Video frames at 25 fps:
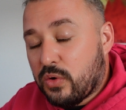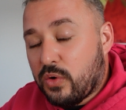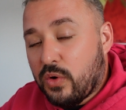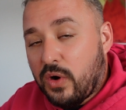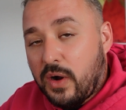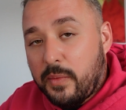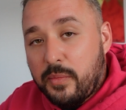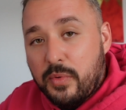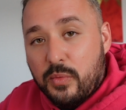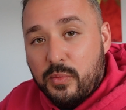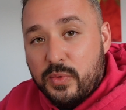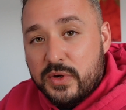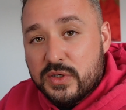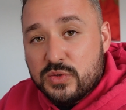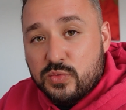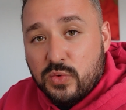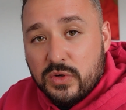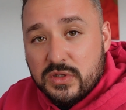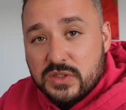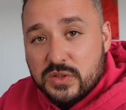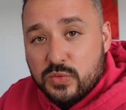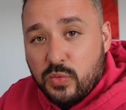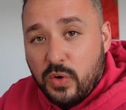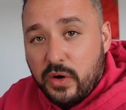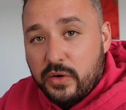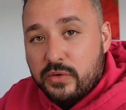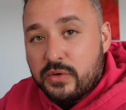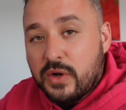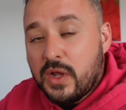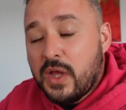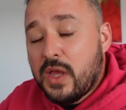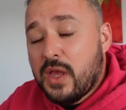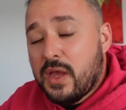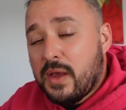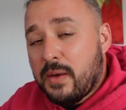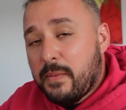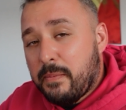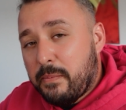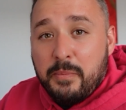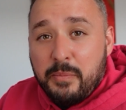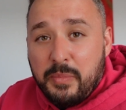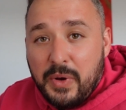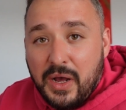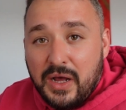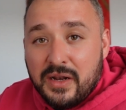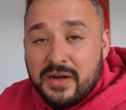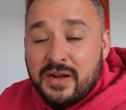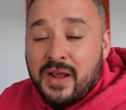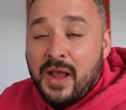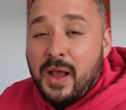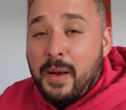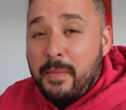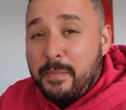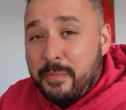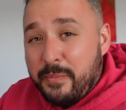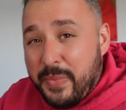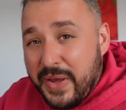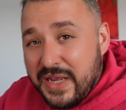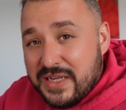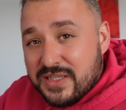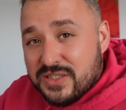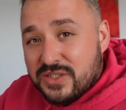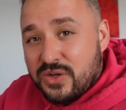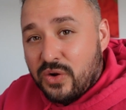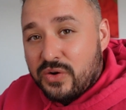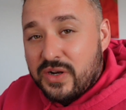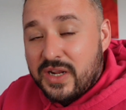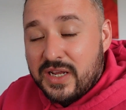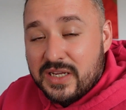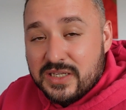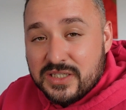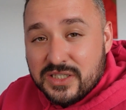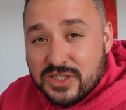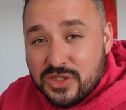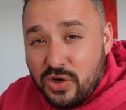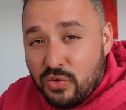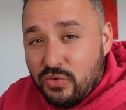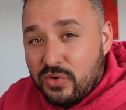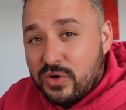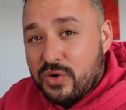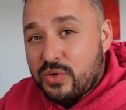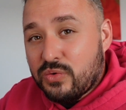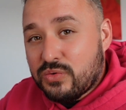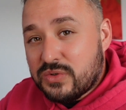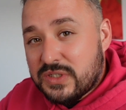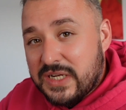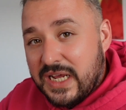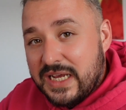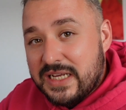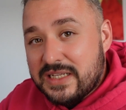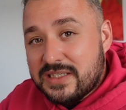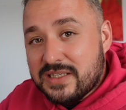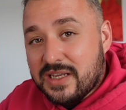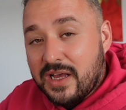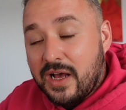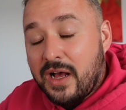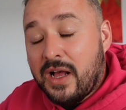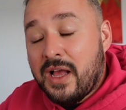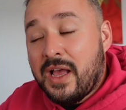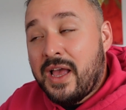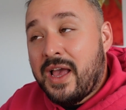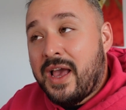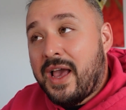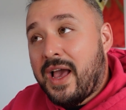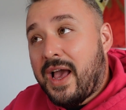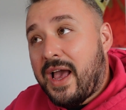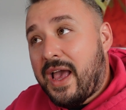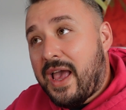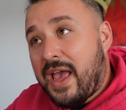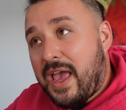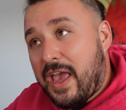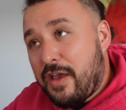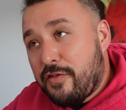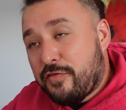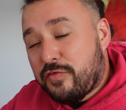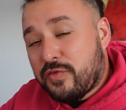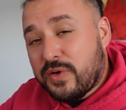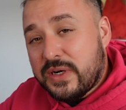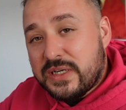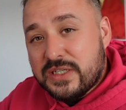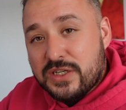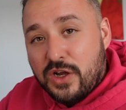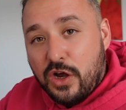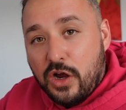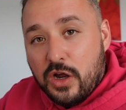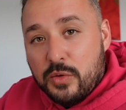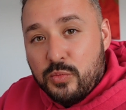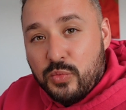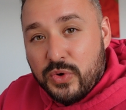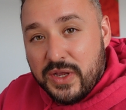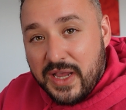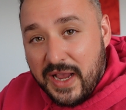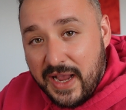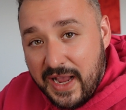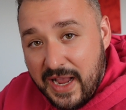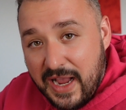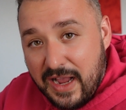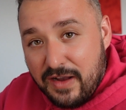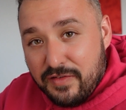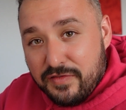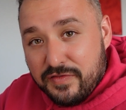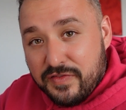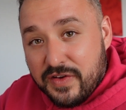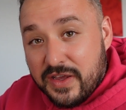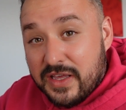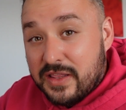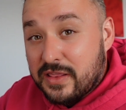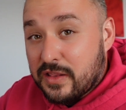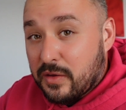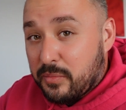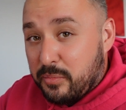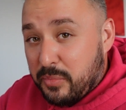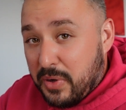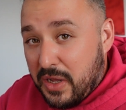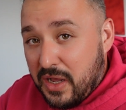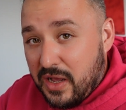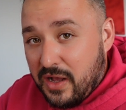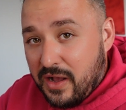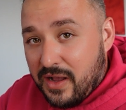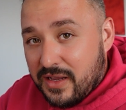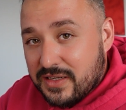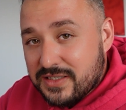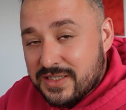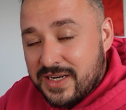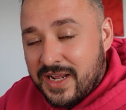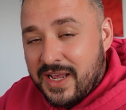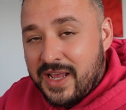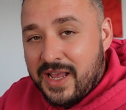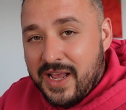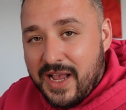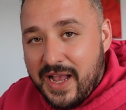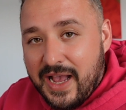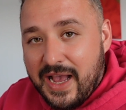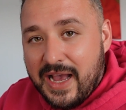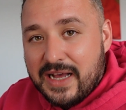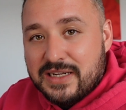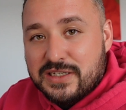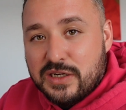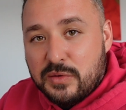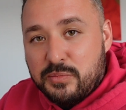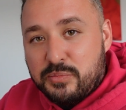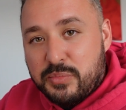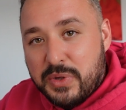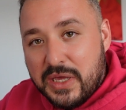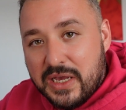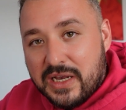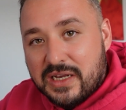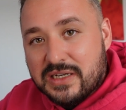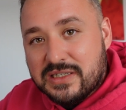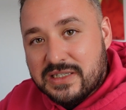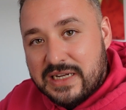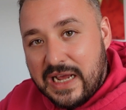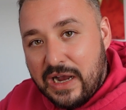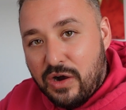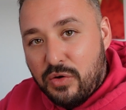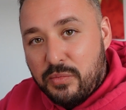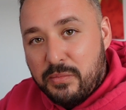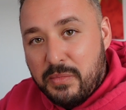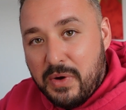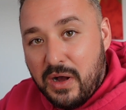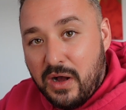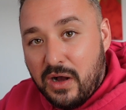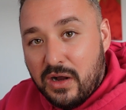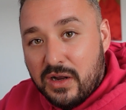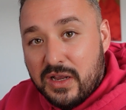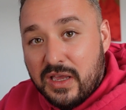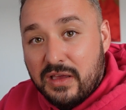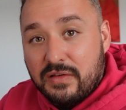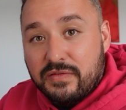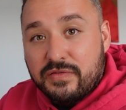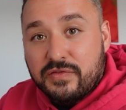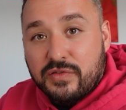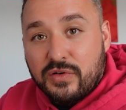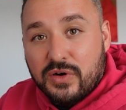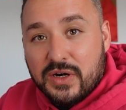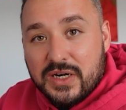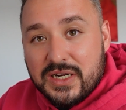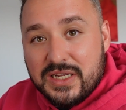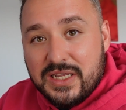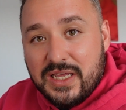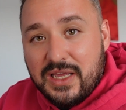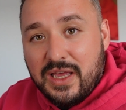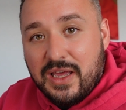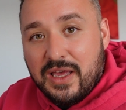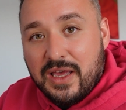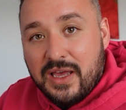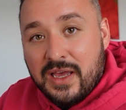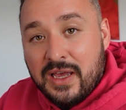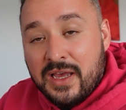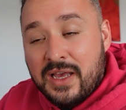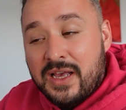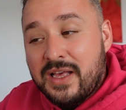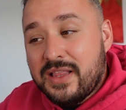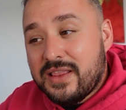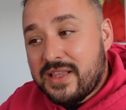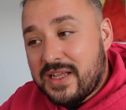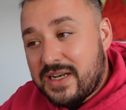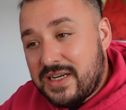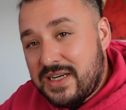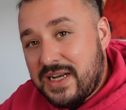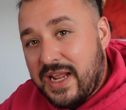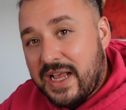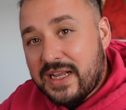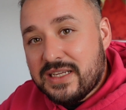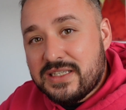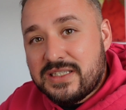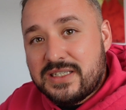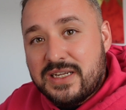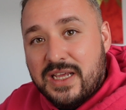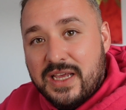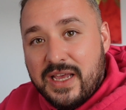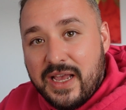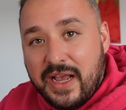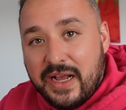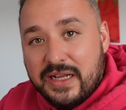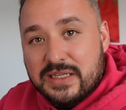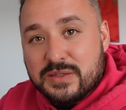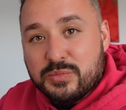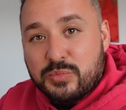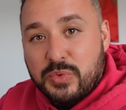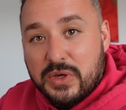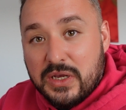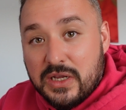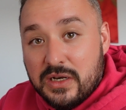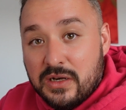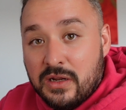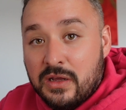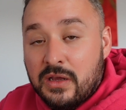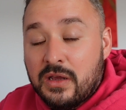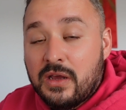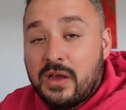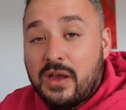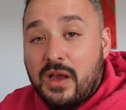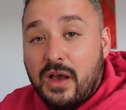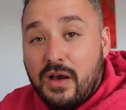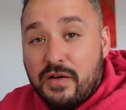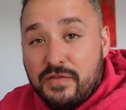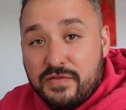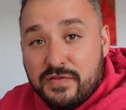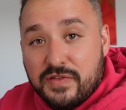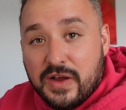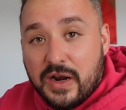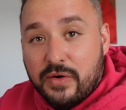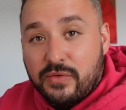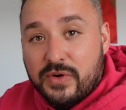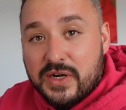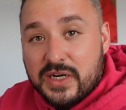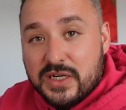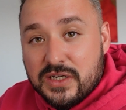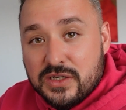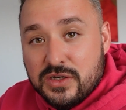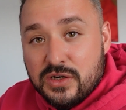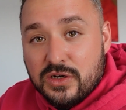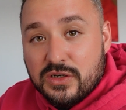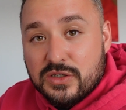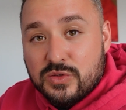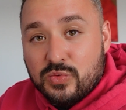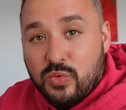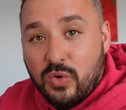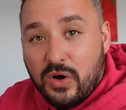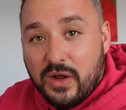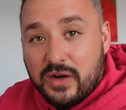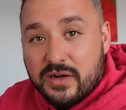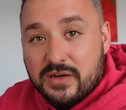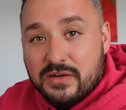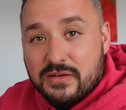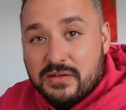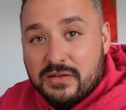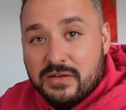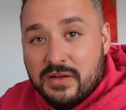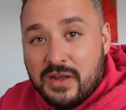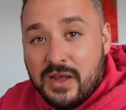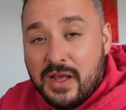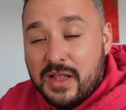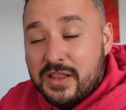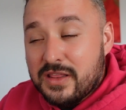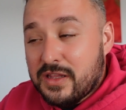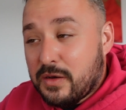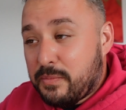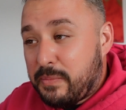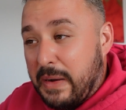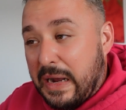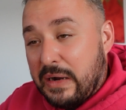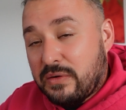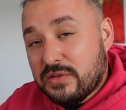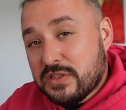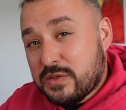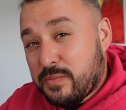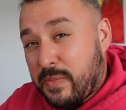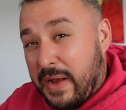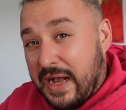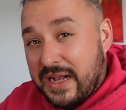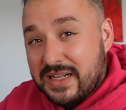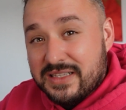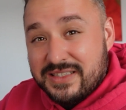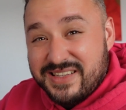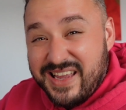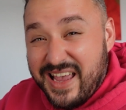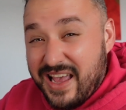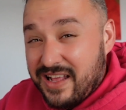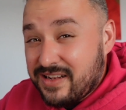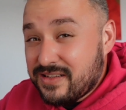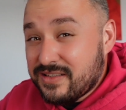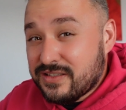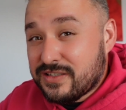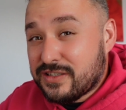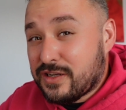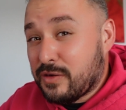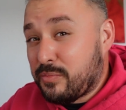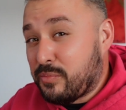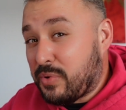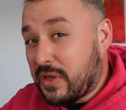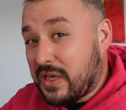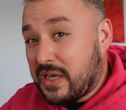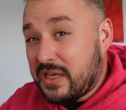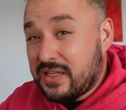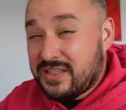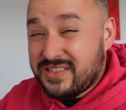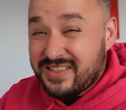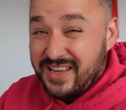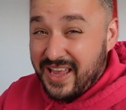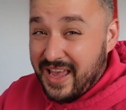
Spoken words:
go up and which ones won't. But based on historical data, every time we have in the past had a big down market for a year, the next year has been a very good one. The bounce back tends to be